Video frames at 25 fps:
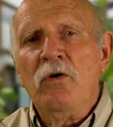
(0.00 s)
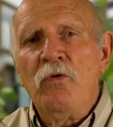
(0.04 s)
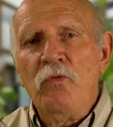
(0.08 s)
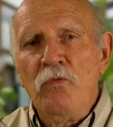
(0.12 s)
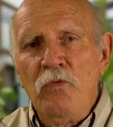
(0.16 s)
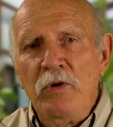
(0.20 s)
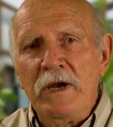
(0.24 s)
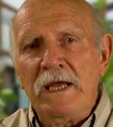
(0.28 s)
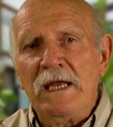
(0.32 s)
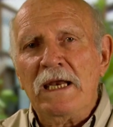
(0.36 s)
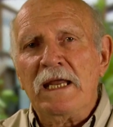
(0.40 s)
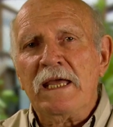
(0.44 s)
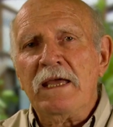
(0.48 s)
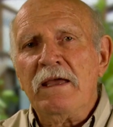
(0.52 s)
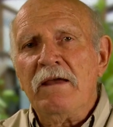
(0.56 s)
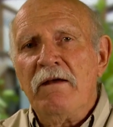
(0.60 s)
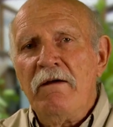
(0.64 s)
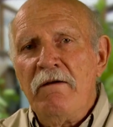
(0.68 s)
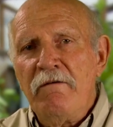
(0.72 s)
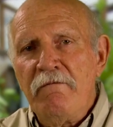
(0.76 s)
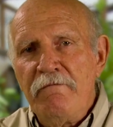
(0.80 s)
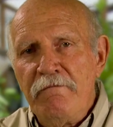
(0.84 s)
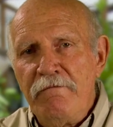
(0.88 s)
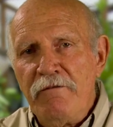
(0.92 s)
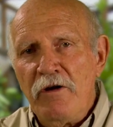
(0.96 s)
really
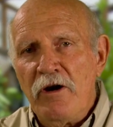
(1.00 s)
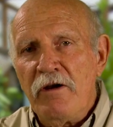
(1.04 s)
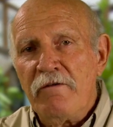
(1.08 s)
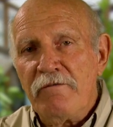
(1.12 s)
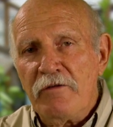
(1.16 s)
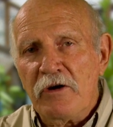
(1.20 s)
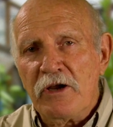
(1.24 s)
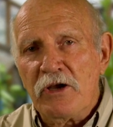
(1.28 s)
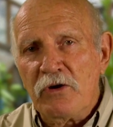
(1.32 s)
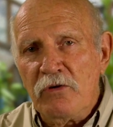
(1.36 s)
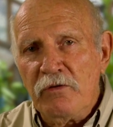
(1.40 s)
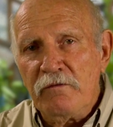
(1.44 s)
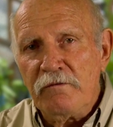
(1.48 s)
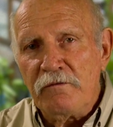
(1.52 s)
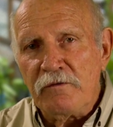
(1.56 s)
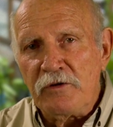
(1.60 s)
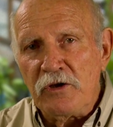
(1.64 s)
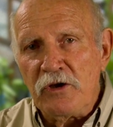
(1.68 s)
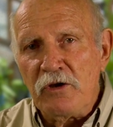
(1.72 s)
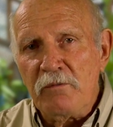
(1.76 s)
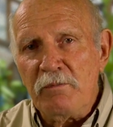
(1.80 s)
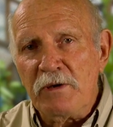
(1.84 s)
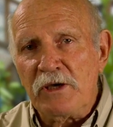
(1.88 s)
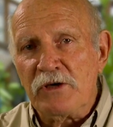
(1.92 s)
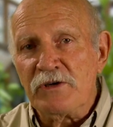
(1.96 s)
very, very good for
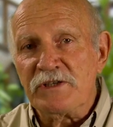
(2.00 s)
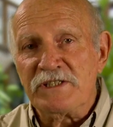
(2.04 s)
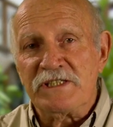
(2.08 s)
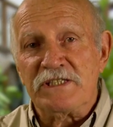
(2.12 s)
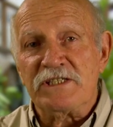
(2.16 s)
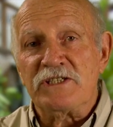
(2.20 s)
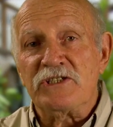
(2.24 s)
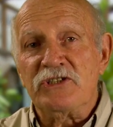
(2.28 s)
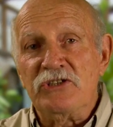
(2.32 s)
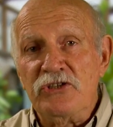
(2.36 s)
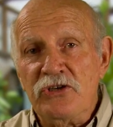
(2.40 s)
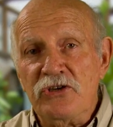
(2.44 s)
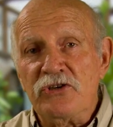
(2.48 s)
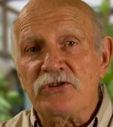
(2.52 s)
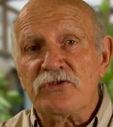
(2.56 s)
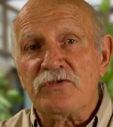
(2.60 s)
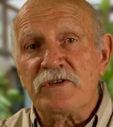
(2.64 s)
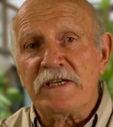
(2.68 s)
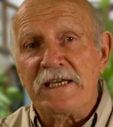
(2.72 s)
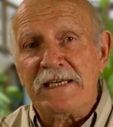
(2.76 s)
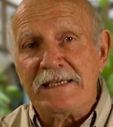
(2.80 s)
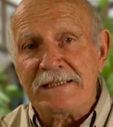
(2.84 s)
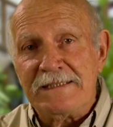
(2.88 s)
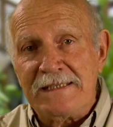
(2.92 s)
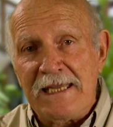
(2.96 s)
you because it's
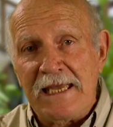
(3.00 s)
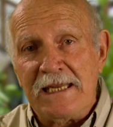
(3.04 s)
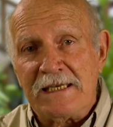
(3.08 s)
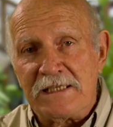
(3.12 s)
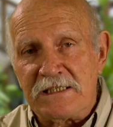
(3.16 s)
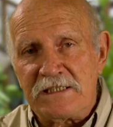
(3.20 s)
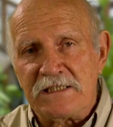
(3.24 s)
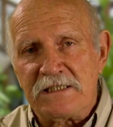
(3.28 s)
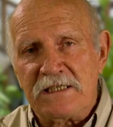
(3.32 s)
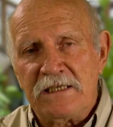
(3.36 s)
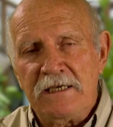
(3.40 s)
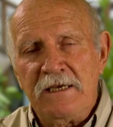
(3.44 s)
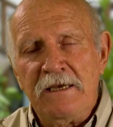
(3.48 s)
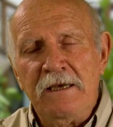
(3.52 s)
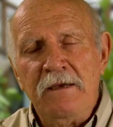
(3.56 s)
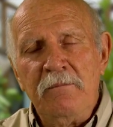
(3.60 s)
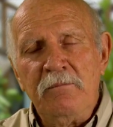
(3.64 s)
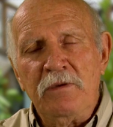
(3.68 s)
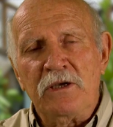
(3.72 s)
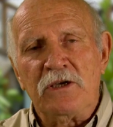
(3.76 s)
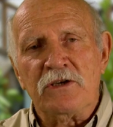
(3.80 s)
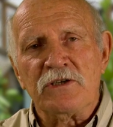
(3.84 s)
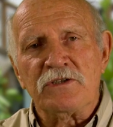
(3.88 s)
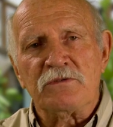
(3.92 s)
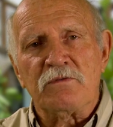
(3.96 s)
nutrient dense,
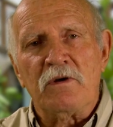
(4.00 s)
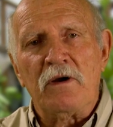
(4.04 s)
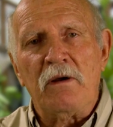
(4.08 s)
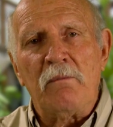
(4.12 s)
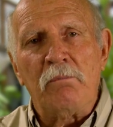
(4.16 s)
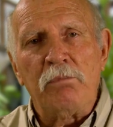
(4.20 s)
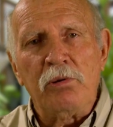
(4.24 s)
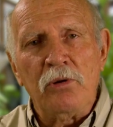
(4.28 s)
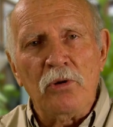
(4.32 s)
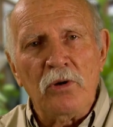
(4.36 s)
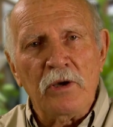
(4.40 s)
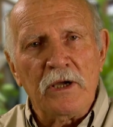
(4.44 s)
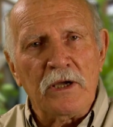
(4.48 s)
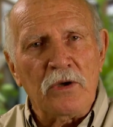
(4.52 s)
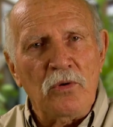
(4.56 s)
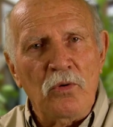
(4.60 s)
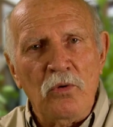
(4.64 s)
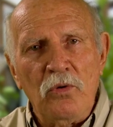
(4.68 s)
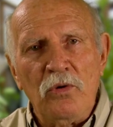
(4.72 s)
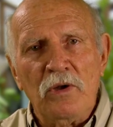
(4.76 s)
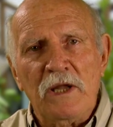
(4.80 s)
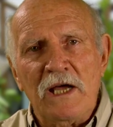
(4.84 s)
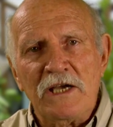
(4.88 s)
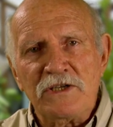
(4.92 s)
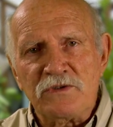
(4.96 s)
because we're employing
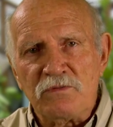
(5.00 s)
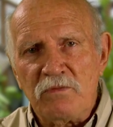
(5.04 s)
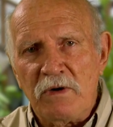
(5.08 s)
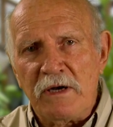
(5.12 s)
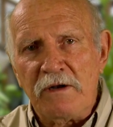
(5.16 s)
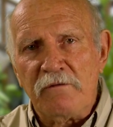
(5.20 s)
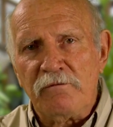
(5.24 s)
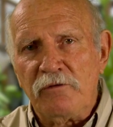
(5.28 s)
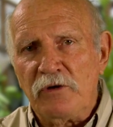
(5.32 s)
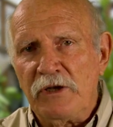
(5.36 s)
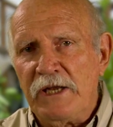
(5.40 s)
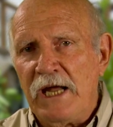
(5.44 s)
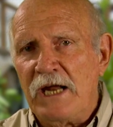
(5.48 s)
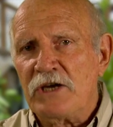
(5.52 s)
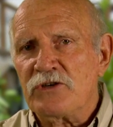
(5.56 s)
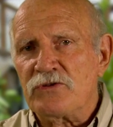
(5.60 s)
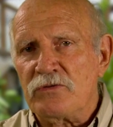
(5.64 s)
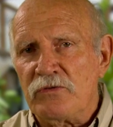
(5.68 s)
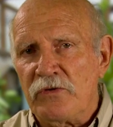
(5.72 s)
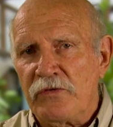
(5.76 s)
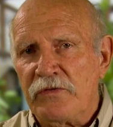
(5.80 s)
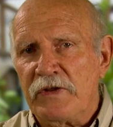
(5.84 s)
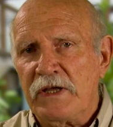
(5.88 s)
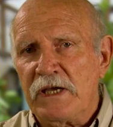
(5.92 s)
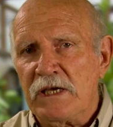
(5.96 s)
all those wonderful
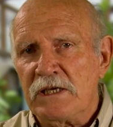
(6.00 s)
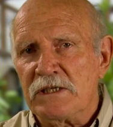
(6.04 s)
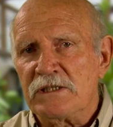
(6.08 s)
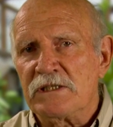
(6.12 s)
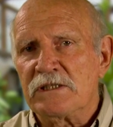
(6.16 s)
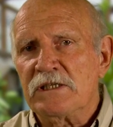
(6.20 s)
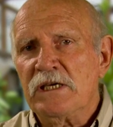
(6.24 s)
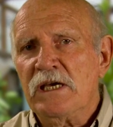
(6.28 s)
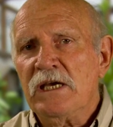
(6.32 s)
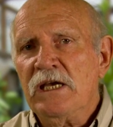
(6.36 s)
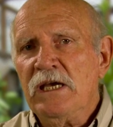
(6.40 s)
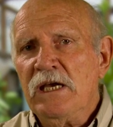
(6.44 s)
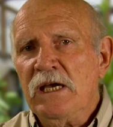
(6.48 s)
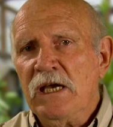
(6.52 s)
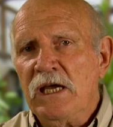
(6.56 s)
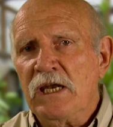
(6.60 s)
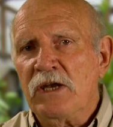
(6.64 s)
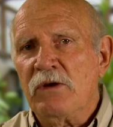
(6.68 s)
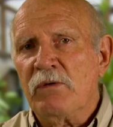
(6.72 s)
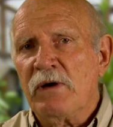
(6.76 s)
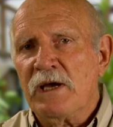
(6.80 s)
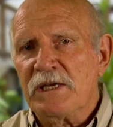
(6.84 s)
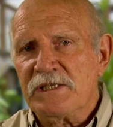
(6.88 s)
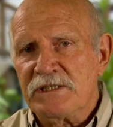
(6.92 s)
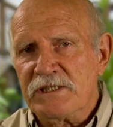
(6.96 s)
natural things
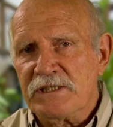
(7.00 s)
into our